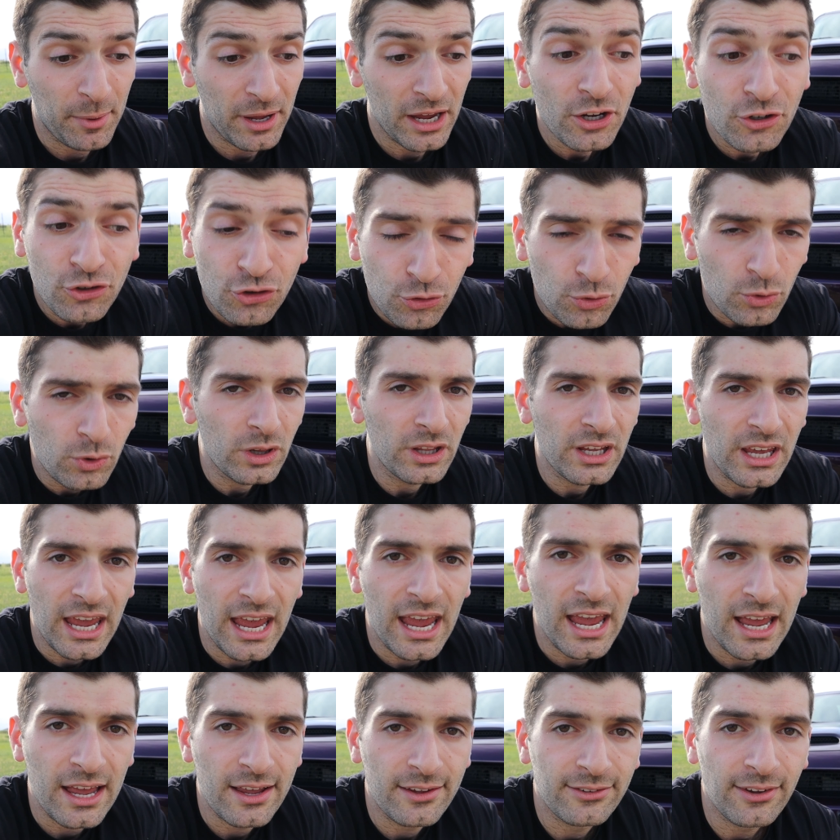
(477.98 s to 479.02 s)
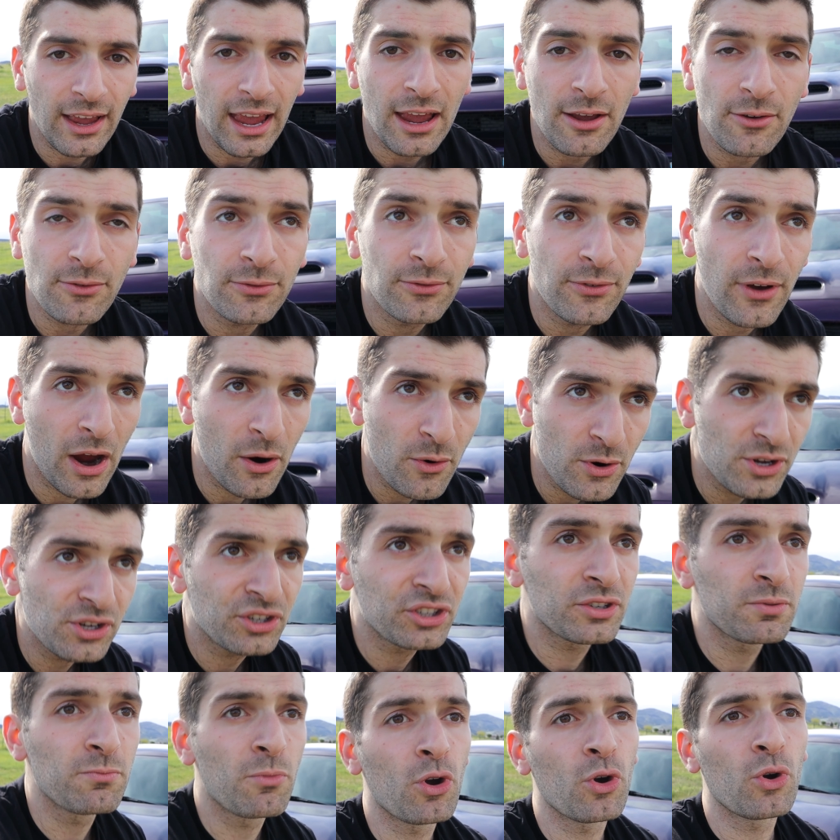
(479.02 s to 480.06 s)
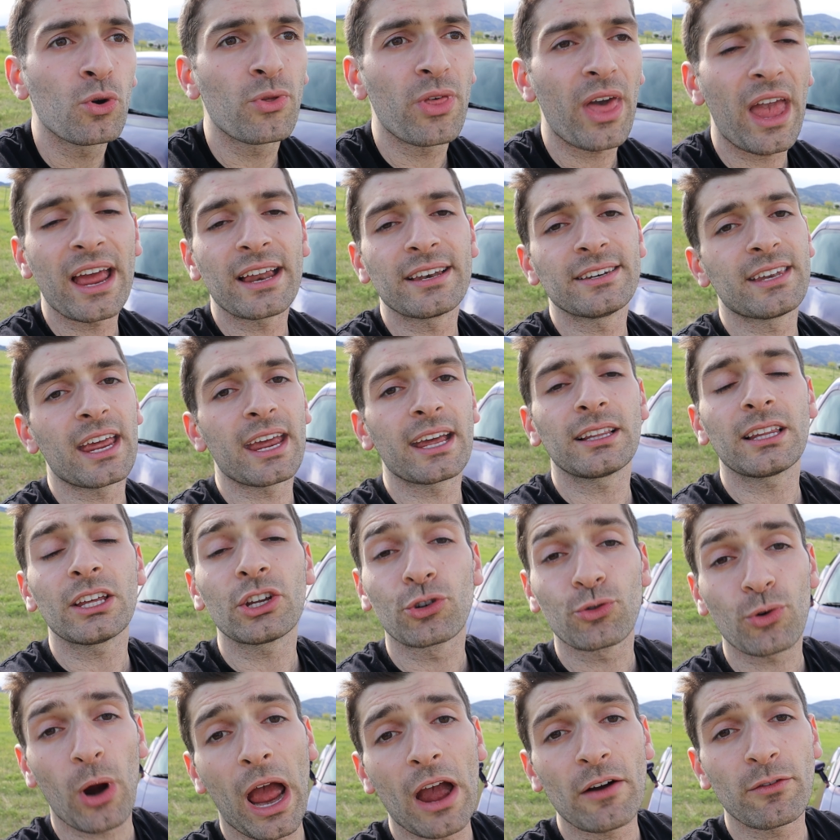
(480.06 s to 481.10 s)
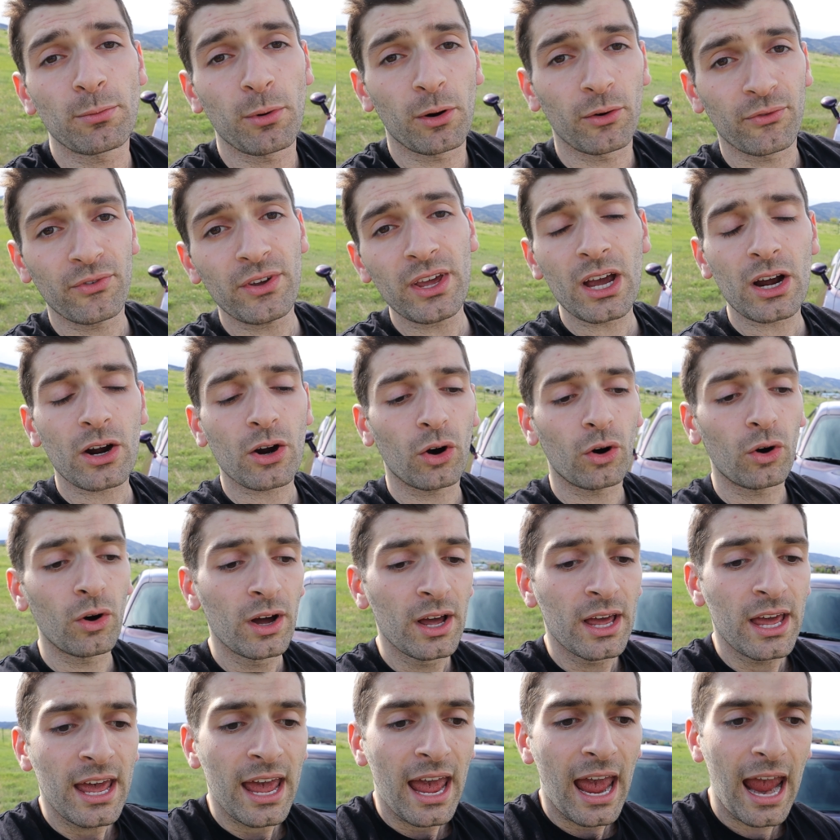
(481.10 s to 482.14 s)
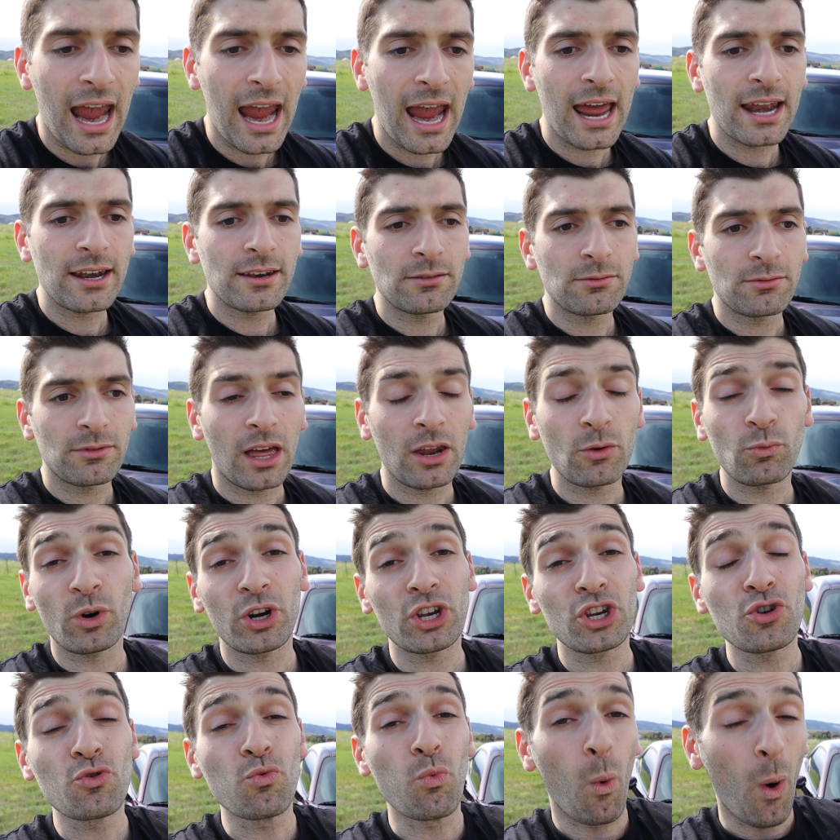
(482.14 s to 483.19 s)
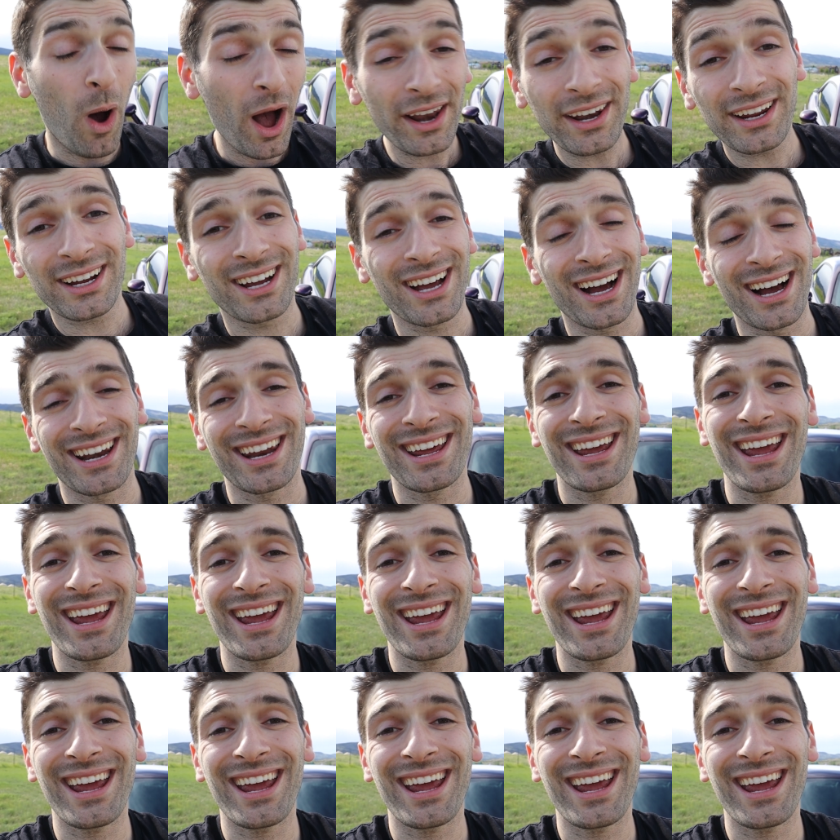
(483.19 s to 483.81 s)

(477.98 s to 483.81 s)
it truly is a very smooth and daily drivable vehicle. And then when you want to gun